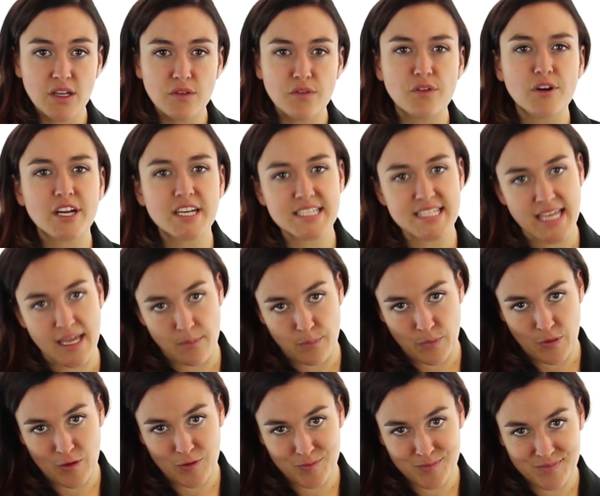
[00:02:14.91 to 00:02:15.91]
For
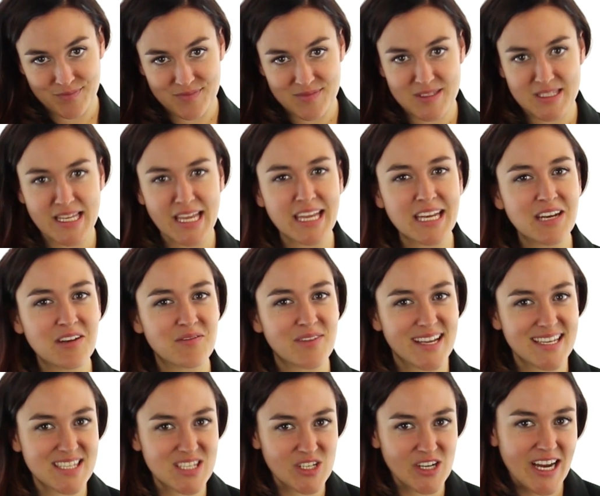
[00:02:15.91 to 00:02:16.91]
example, say an
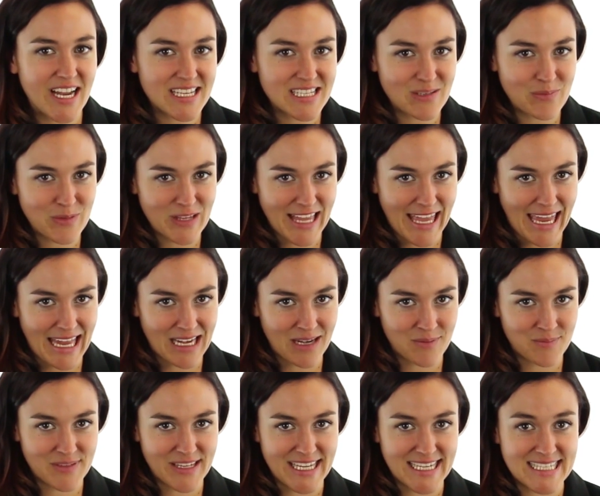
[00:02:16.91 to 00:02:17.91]
investor has a plan
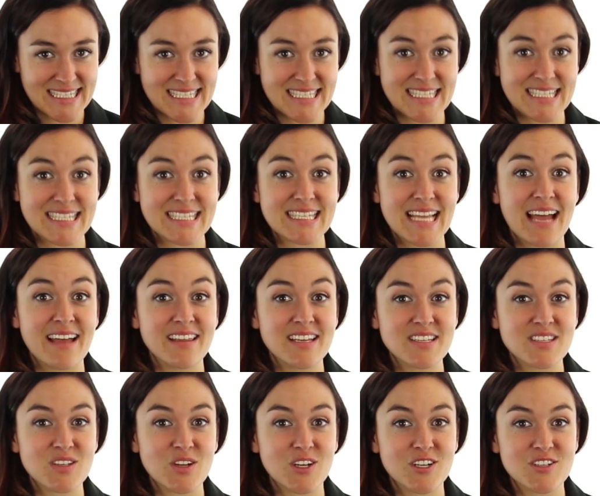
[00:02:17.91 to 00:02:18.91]
in place to sell
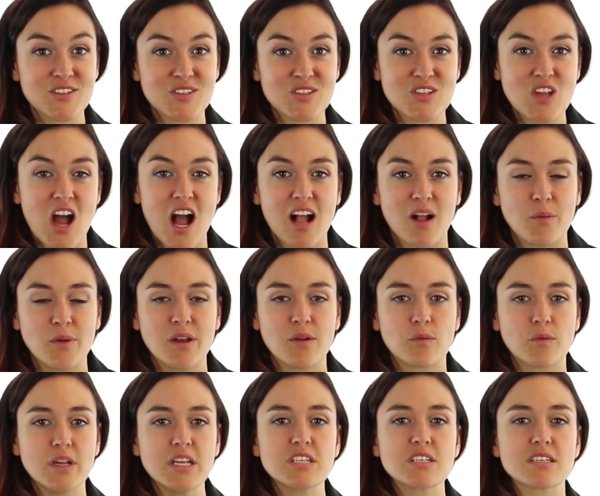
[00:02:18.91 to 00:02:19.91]
a certain stock when
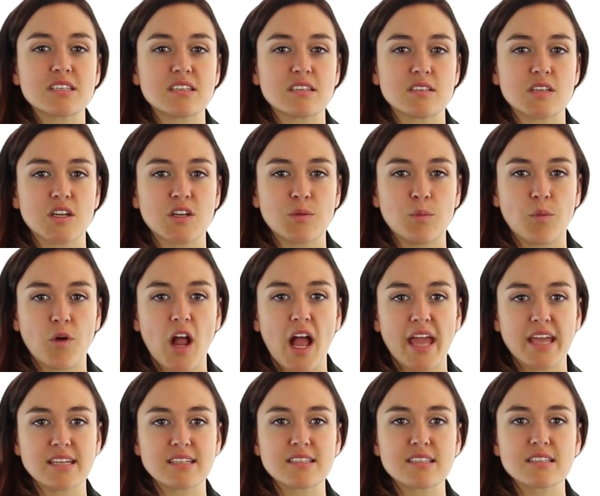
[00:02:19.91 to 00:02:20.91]
it reaches a certain
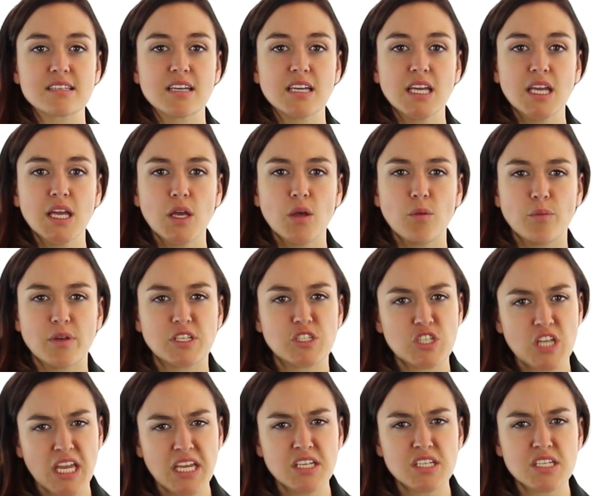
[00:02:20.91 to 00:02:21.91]
price, but
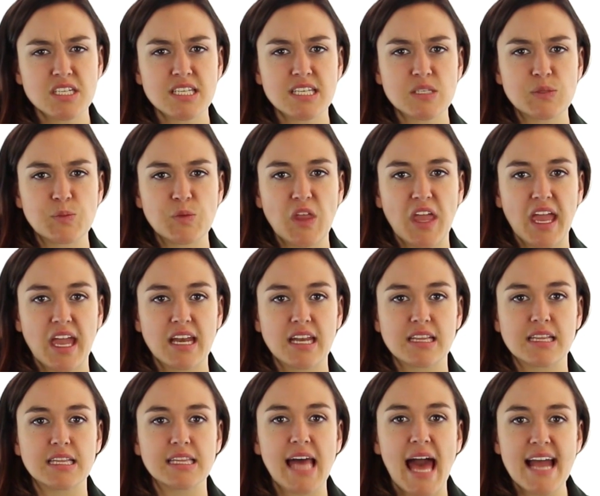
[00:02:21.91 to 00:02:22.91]
changes his plan
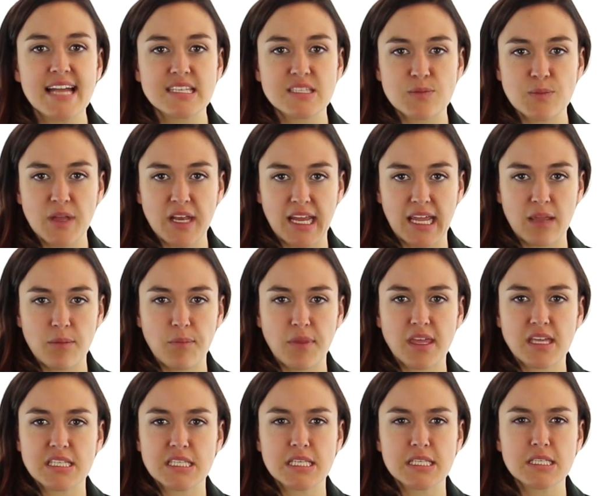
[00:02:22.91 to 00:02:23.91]
at the last minute
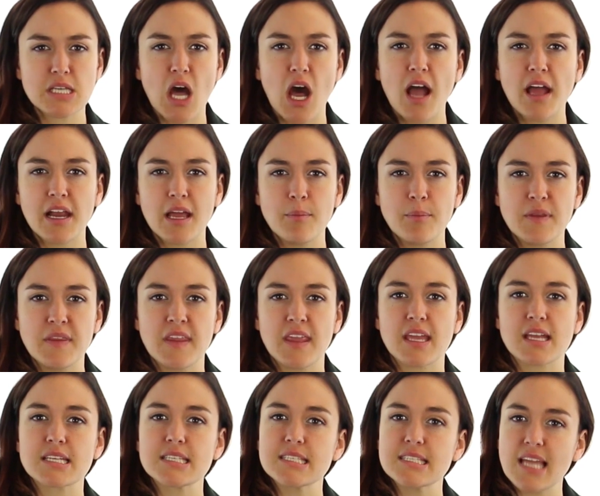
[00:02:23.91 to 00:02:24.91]
because he's caught up in the
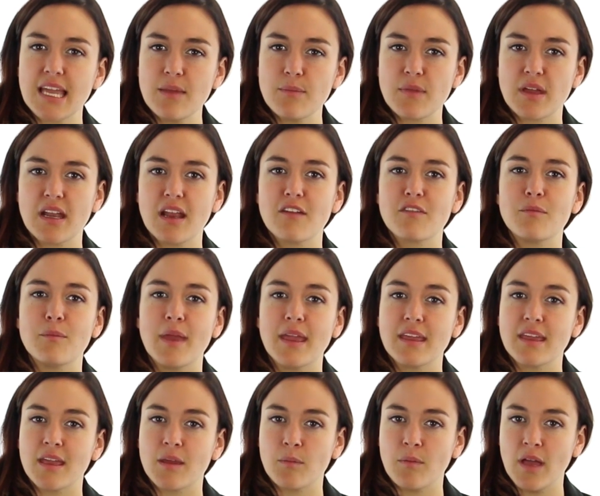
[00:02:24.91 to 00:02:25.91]
excitement of
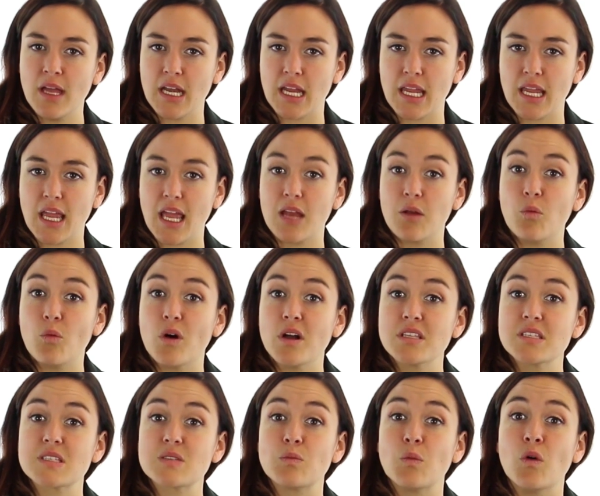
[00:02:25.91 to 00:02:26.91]
making money and
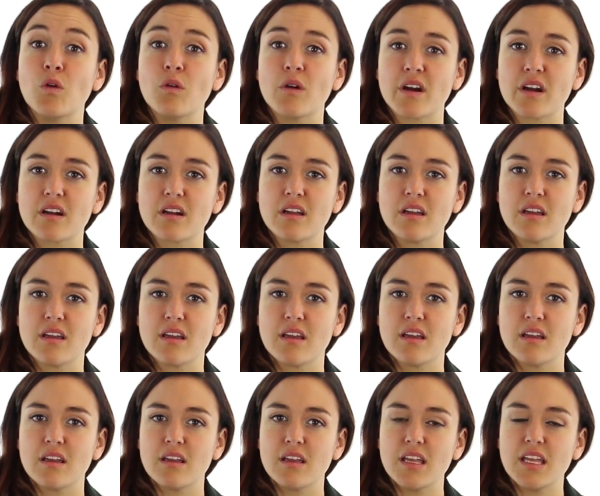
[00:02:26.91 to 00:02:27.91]
wants more.
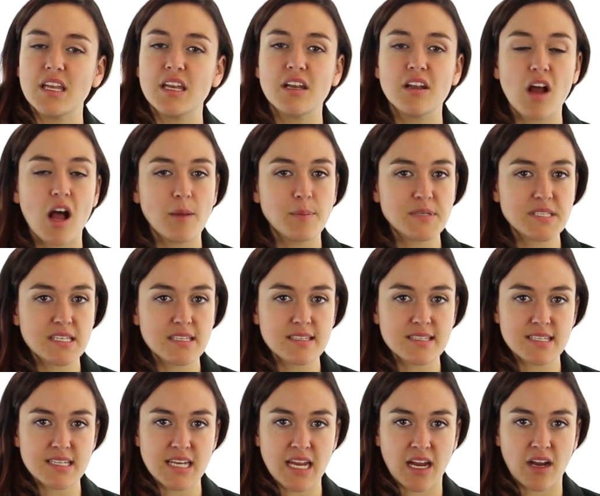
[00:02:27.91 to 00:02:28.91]
In an opposite
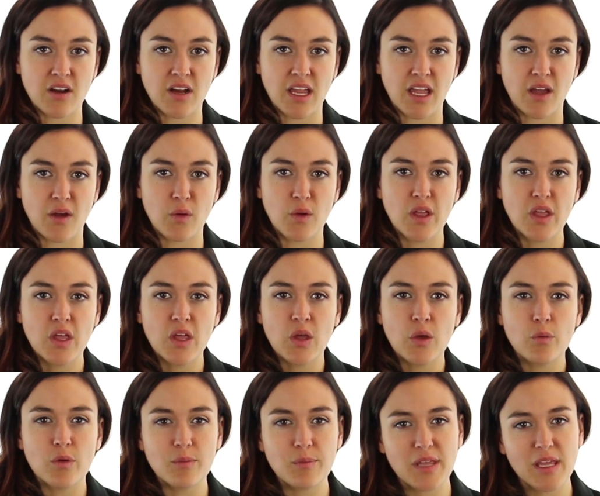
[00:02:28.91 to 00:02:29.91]
scenario,
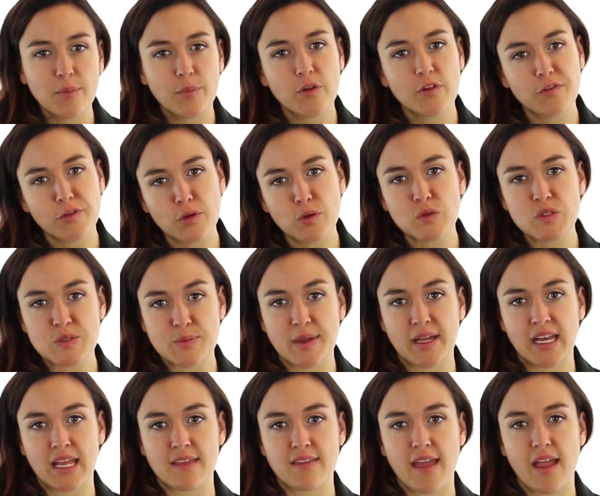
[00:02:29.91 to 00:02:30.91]
when people lose
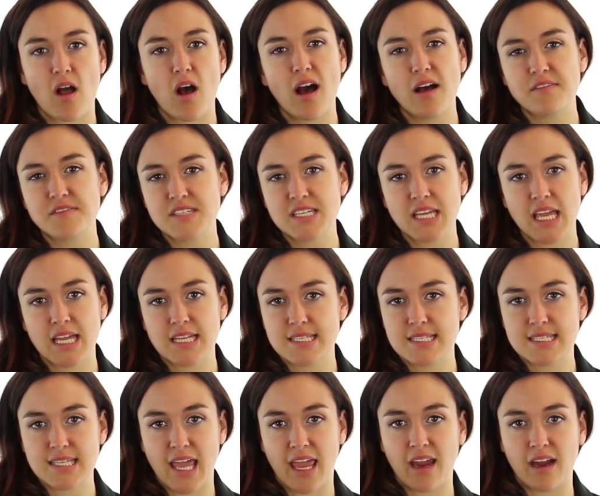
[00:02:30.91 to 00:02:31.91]
money, they often get
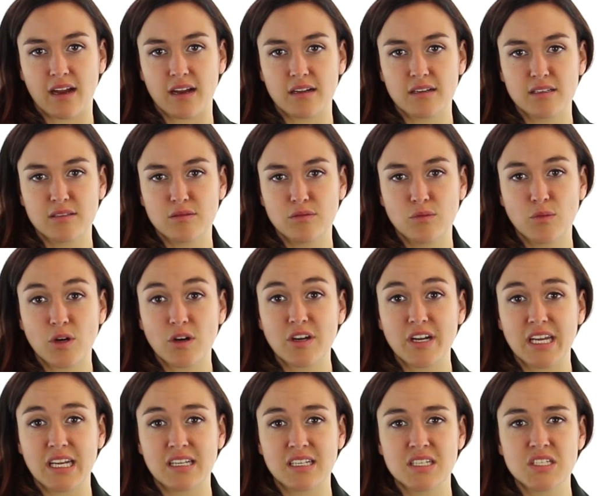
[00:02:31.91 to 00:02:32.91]
scared,
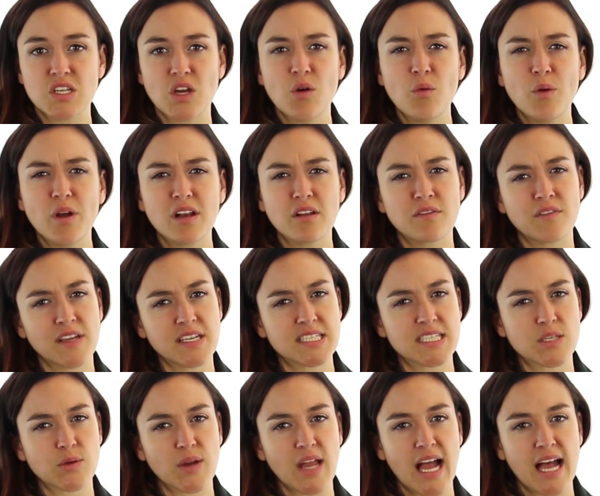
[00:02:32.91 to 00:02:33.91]
worried, and don't want to face
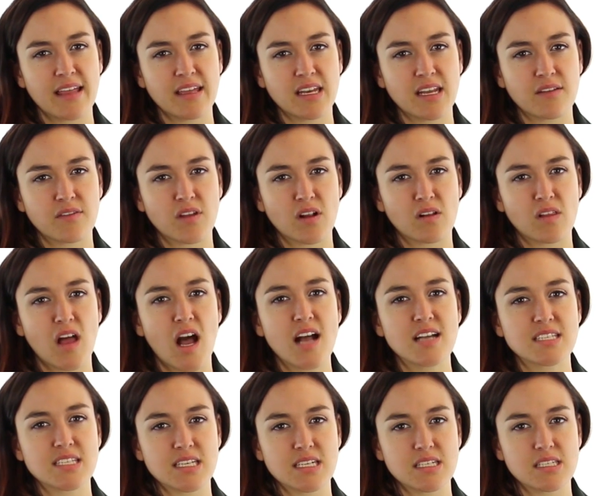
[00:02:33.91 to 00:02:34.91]
the reality of their
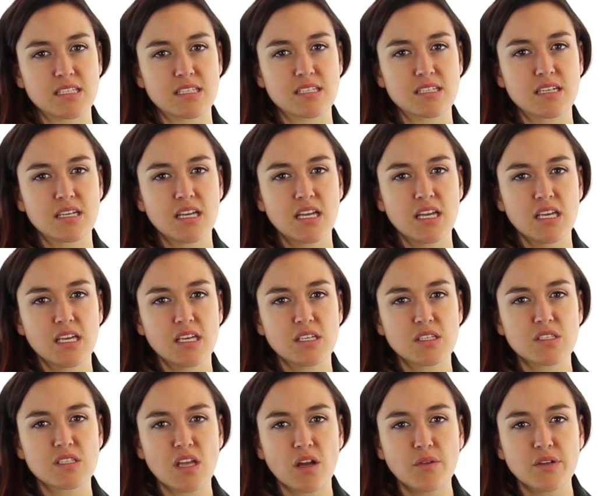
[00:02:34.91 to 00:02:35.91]
losses.
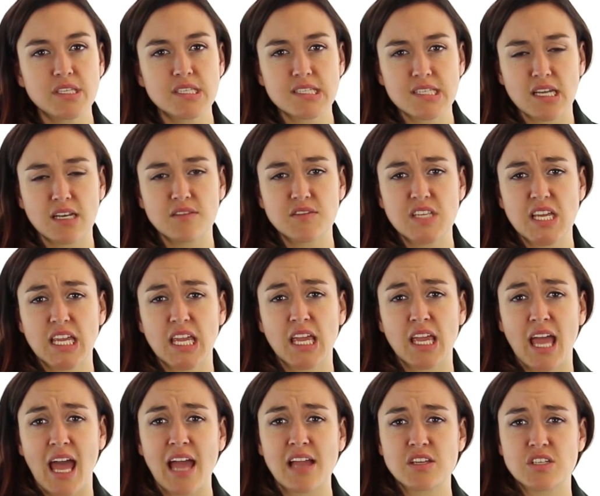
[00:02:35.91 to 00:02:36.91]
So instead of
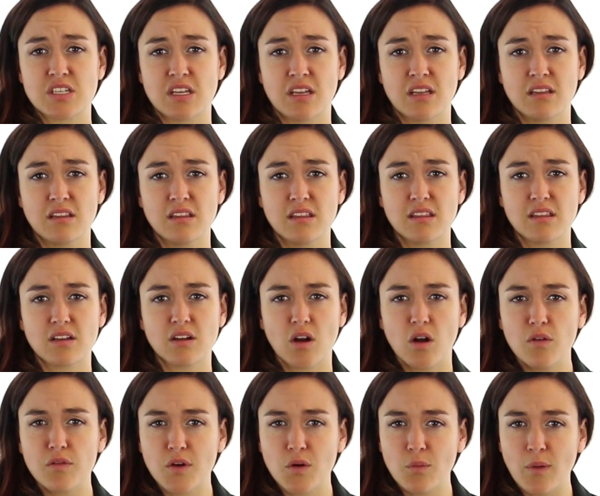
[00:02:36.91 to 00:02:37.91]
taking action, they're
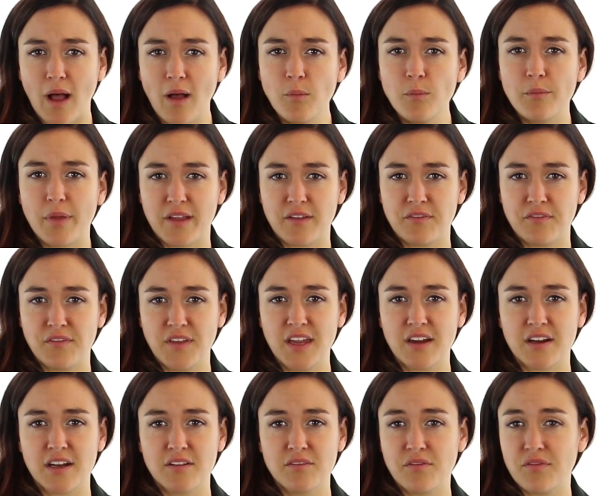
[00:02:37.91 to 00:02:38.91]
overwhelmed by
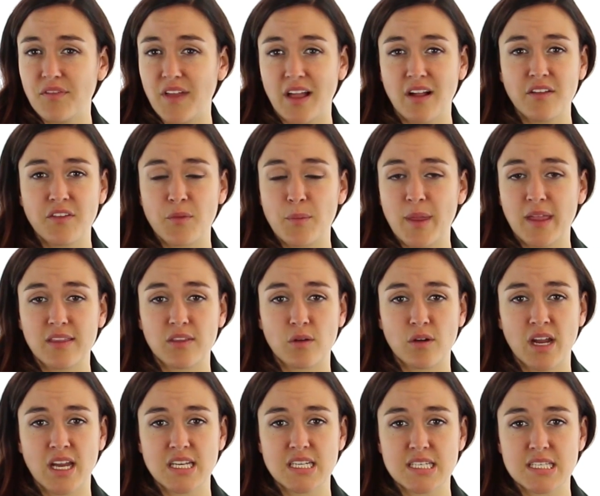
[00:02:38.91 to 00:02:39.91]
fear and fail to make the
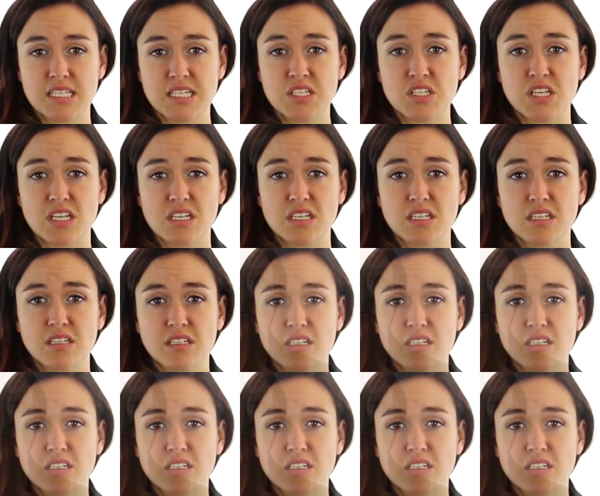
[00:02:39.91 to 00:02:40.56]
right decision.